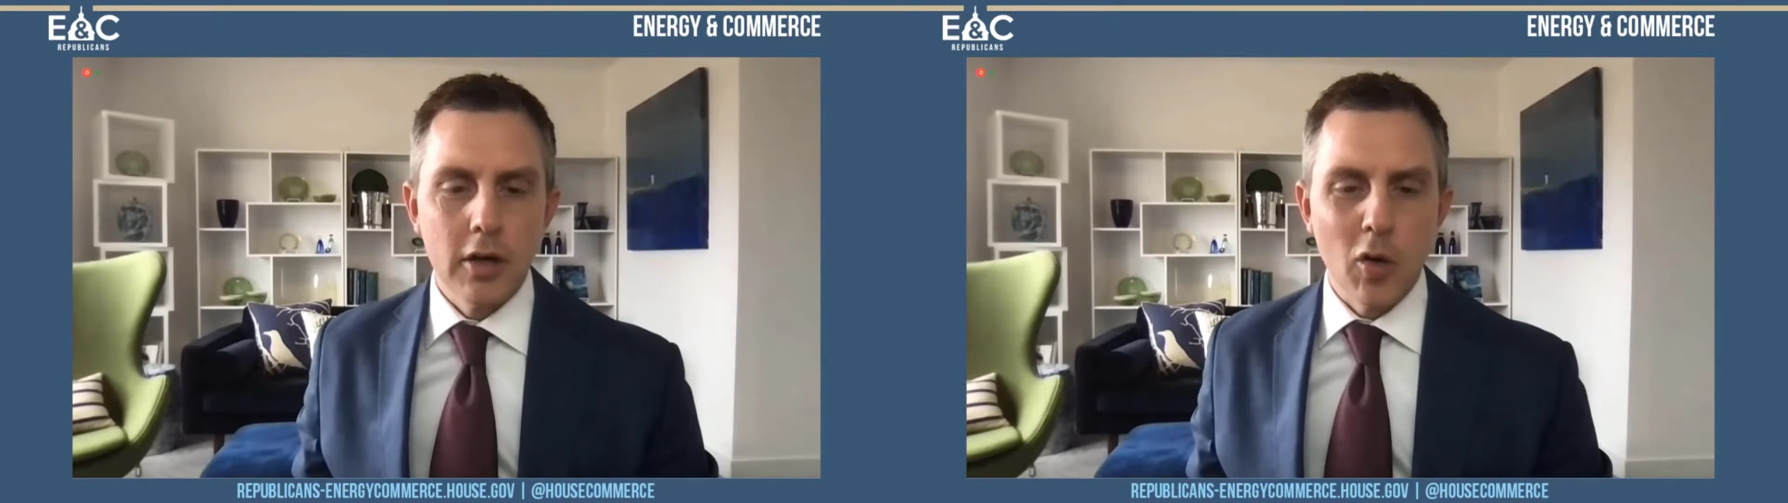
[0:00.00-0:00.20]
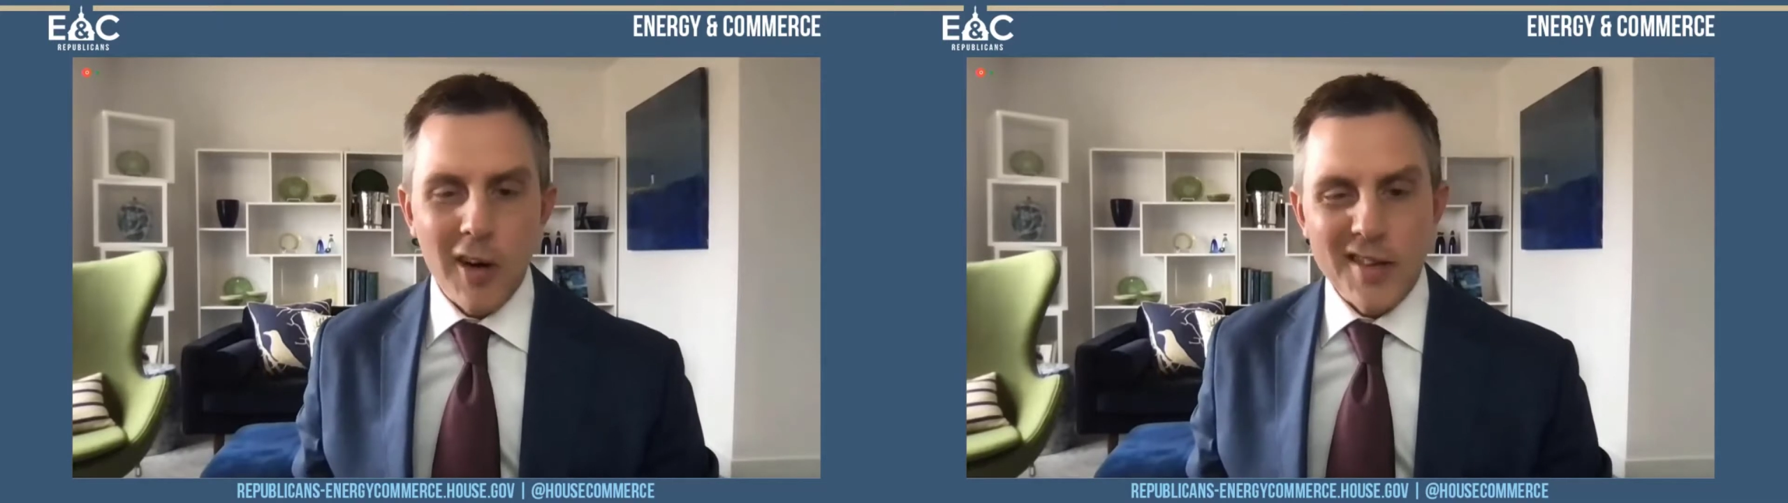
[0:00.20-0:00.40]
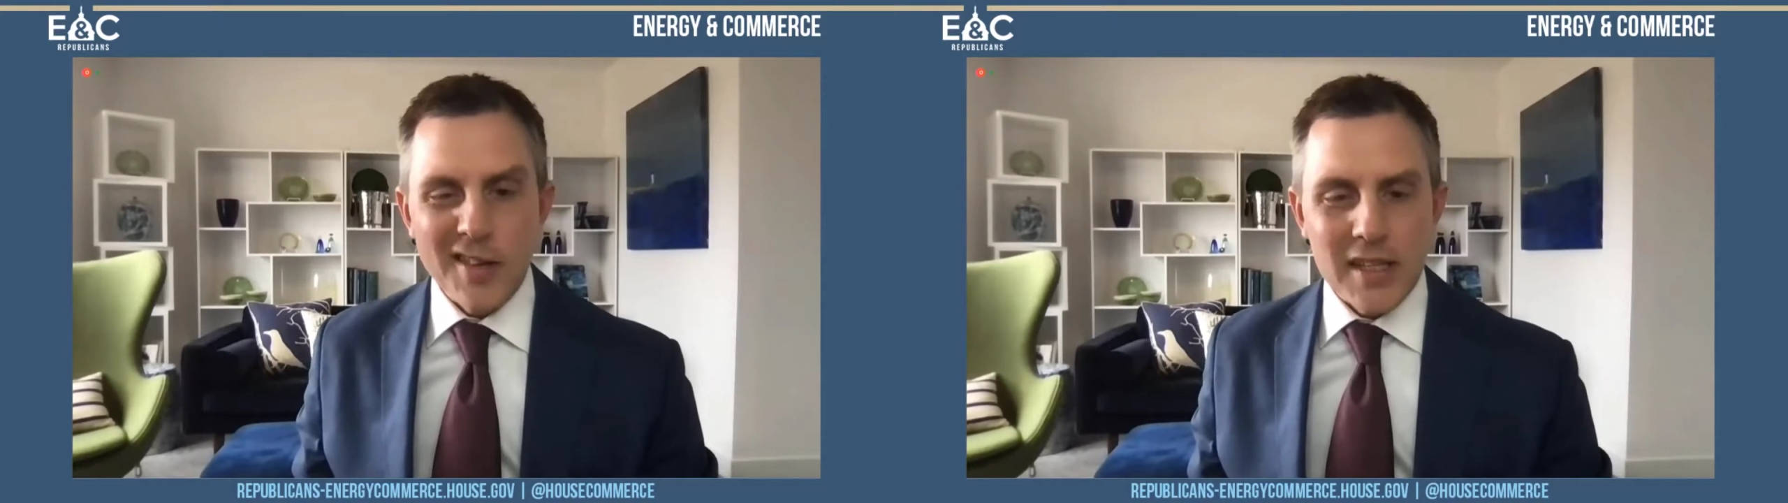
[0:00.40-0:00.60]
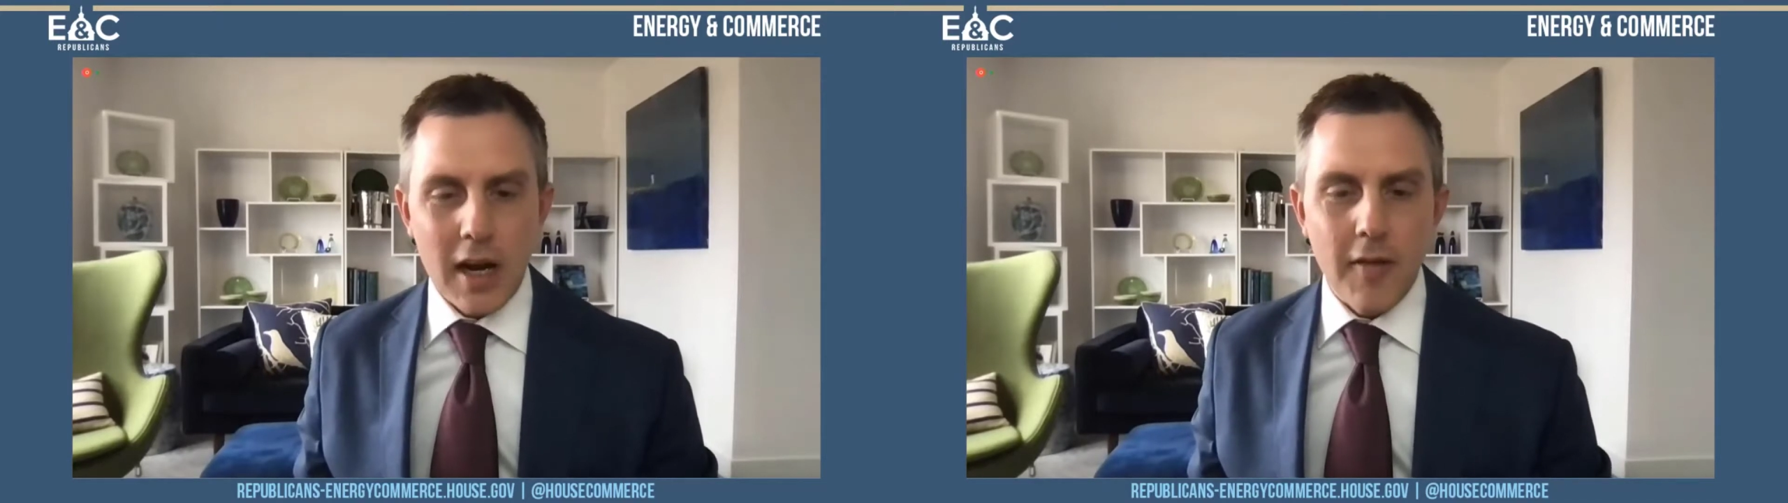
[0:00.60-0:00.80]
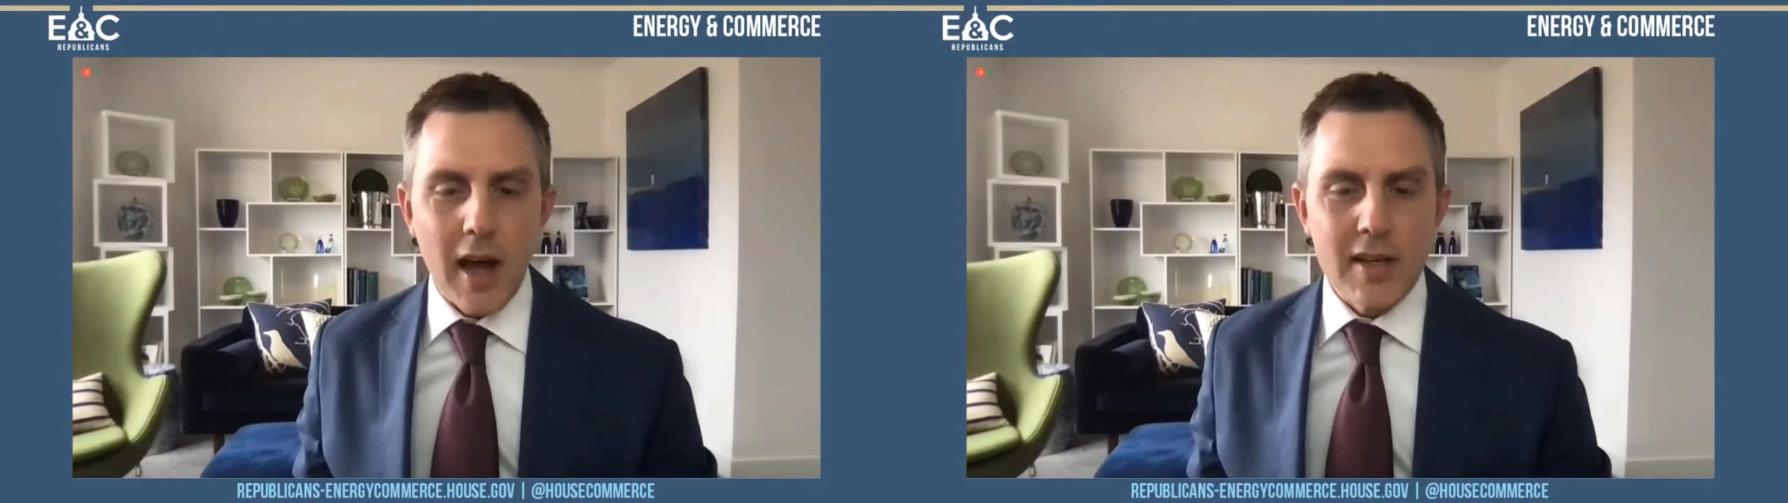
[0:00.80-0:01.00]
You are
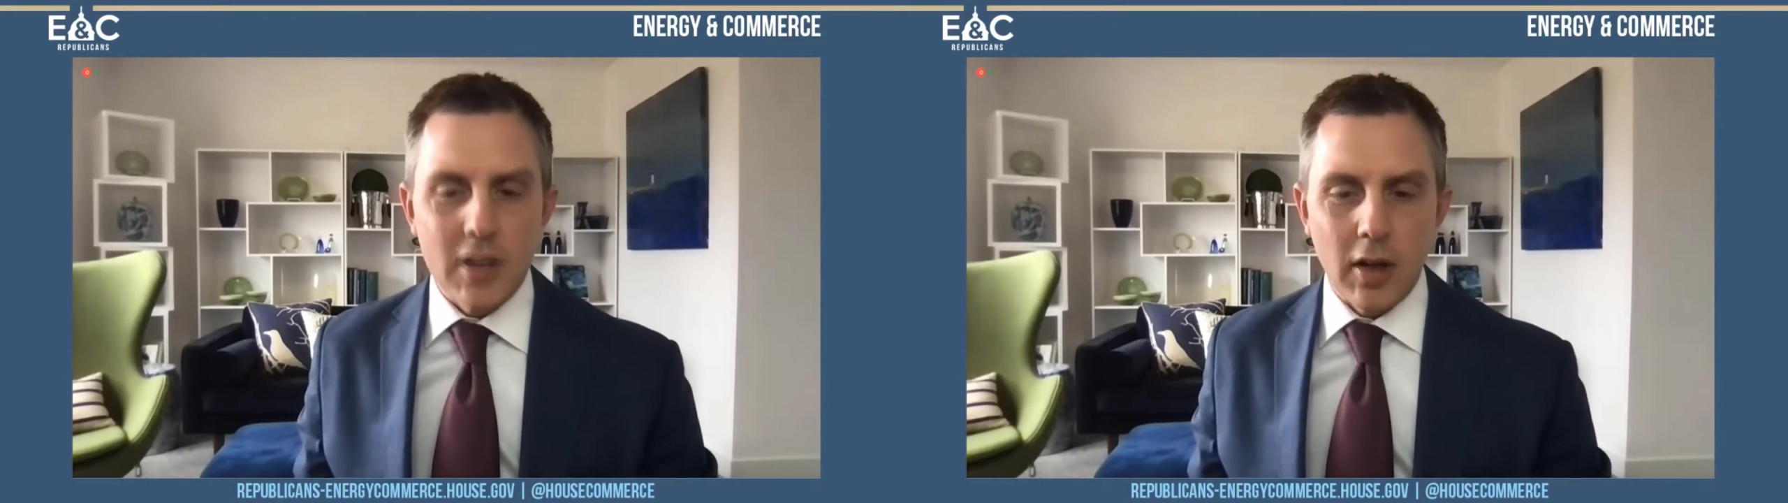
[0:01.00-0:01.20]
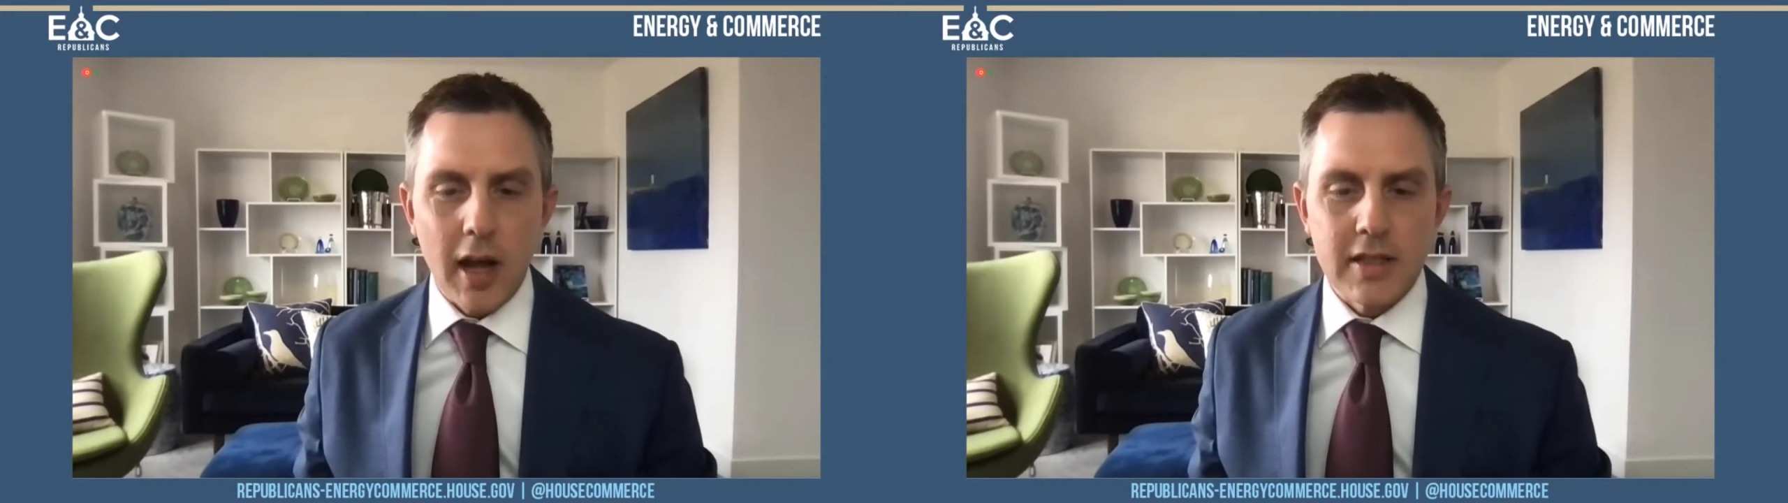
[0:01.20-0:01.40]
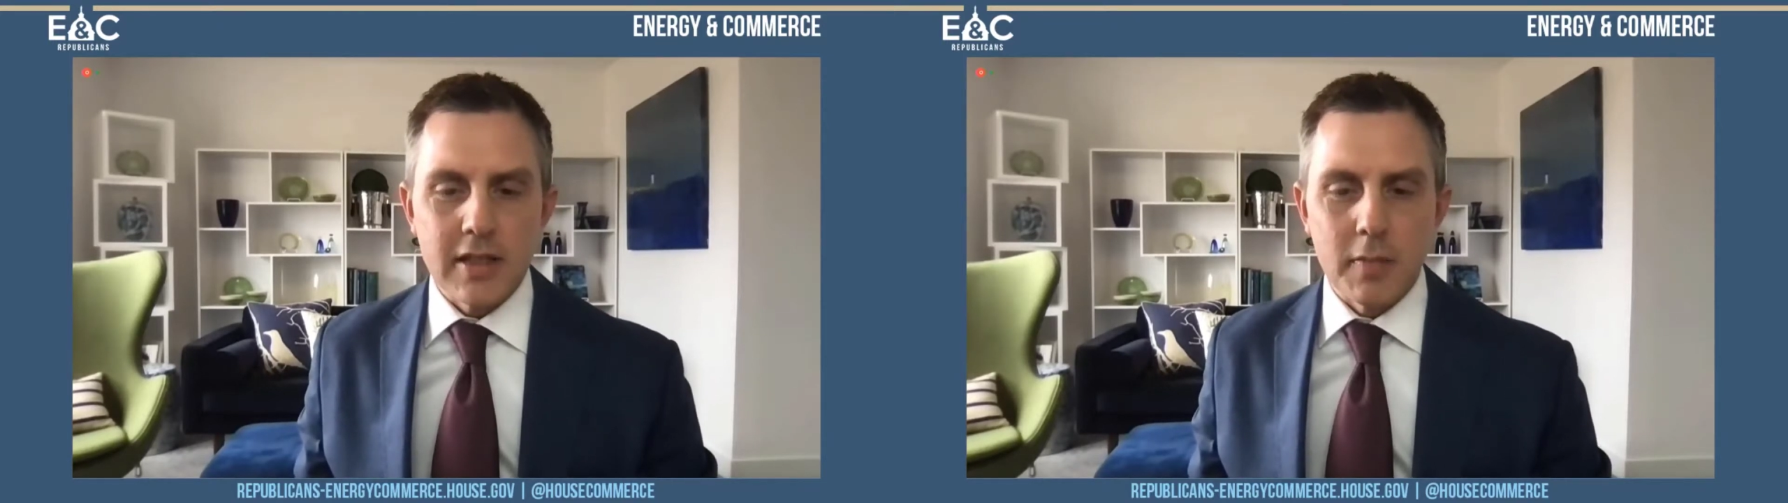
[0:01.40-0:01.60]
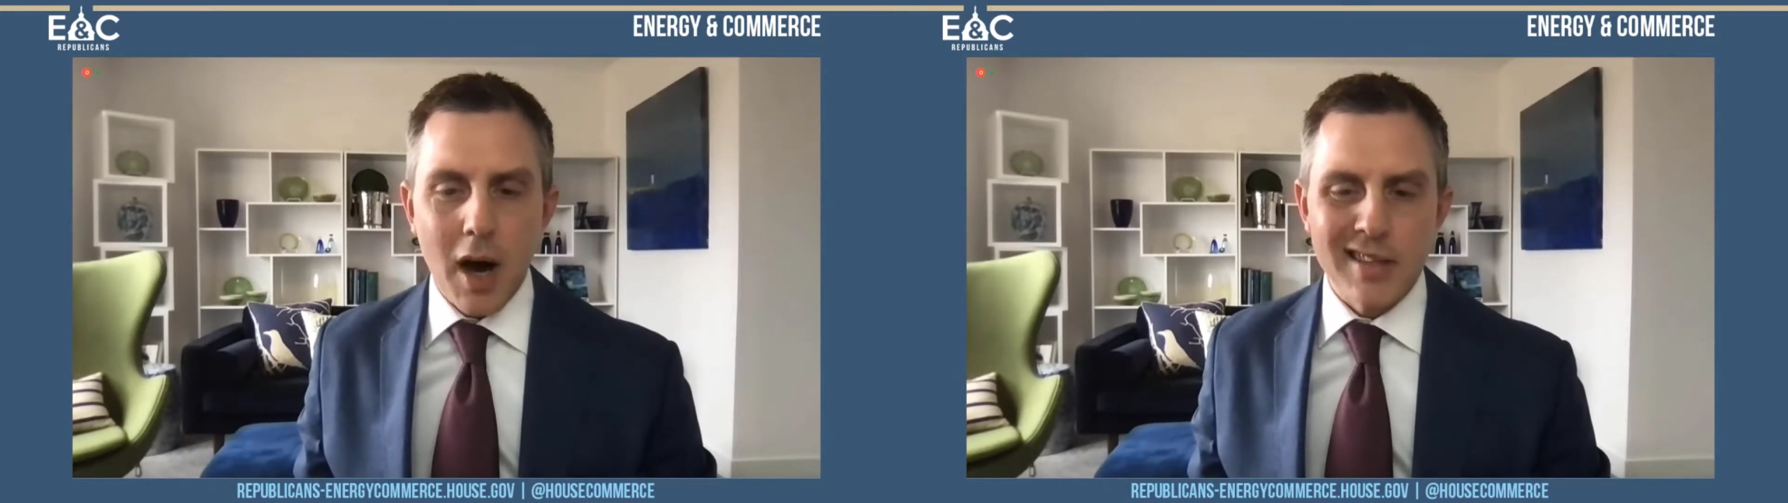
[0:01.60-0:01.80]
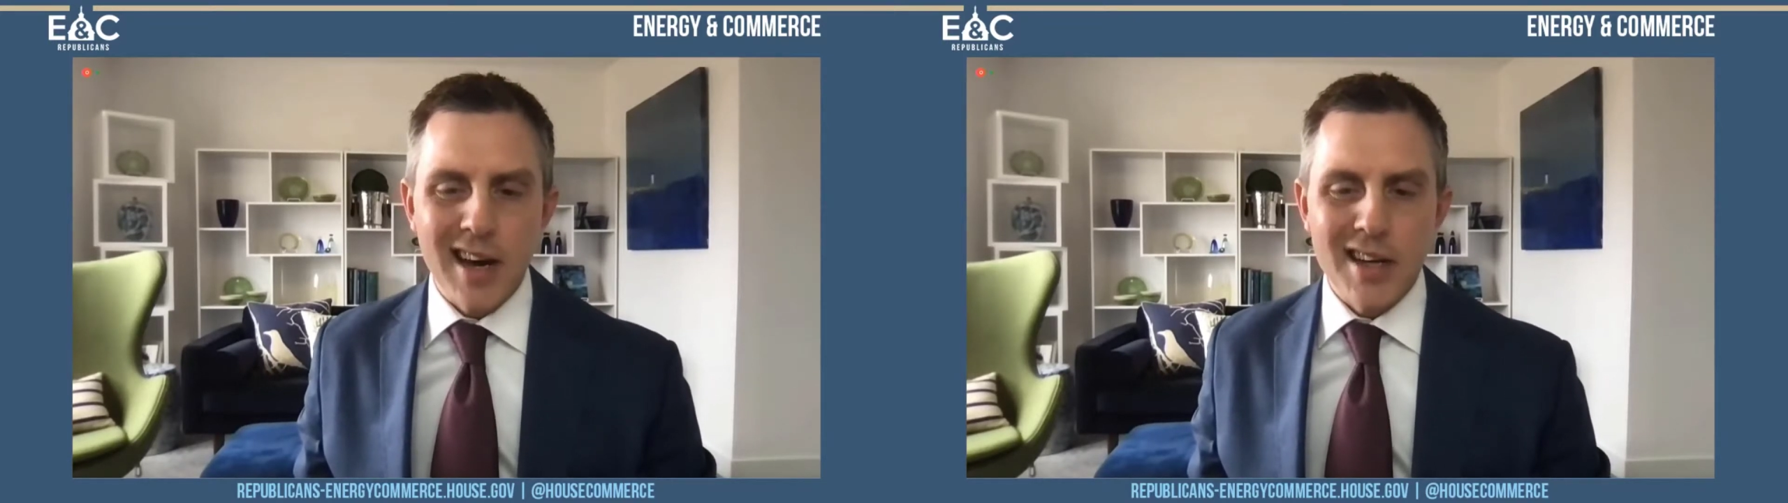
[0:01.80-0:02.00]
incentivized to collect and
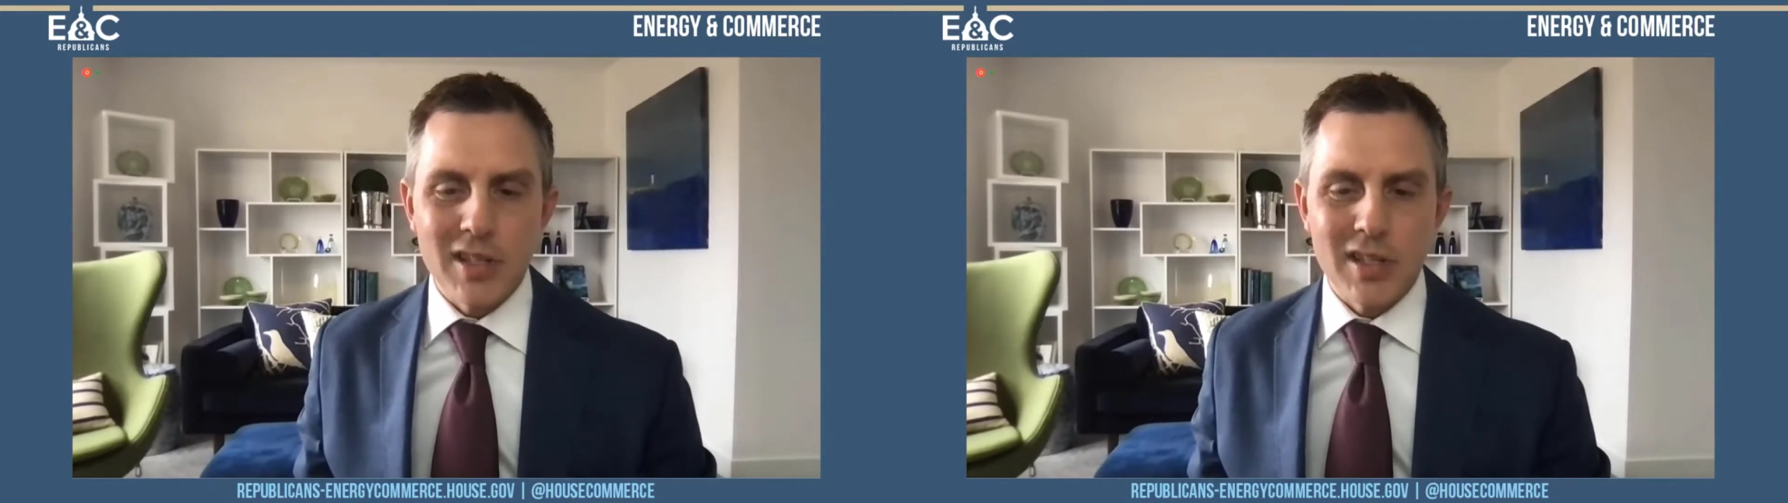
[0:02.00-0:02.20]
monetize